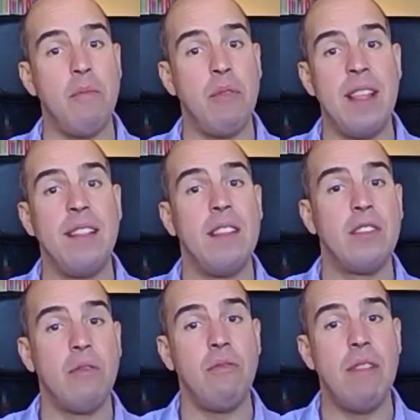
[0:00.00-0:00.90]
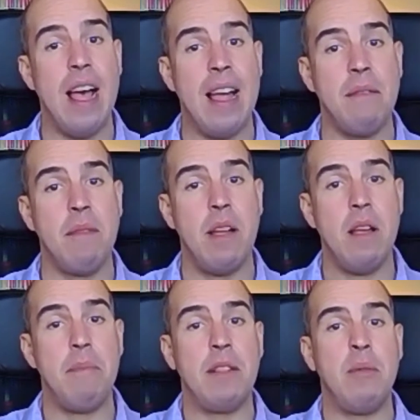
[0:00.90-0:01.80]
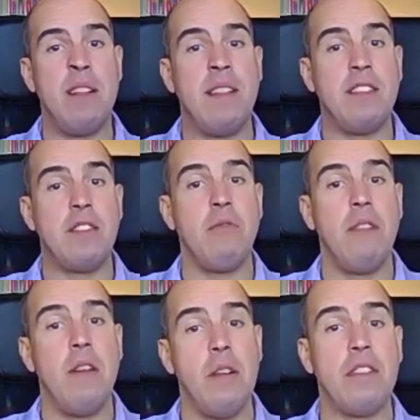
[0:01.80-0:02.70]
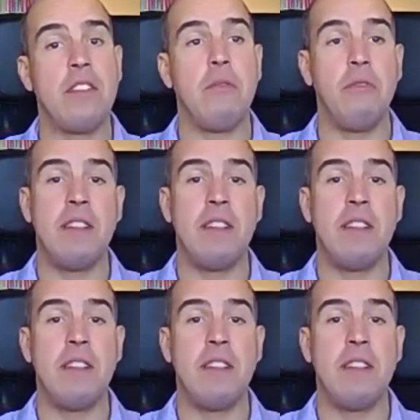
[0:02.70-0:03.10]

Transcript: within the school and between the school and other schools.